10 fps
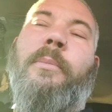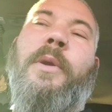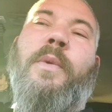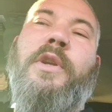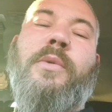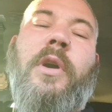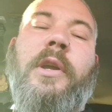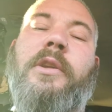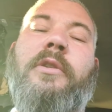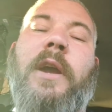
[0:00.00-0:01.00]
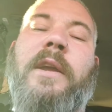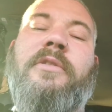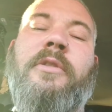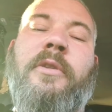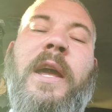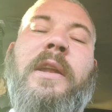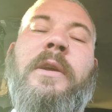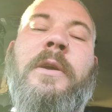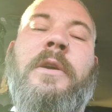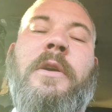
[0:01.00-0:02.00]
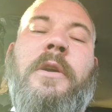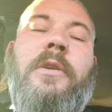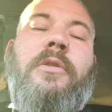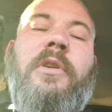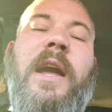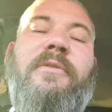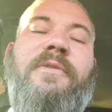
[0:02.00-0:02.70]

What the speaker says: I mean, when you hike, you're not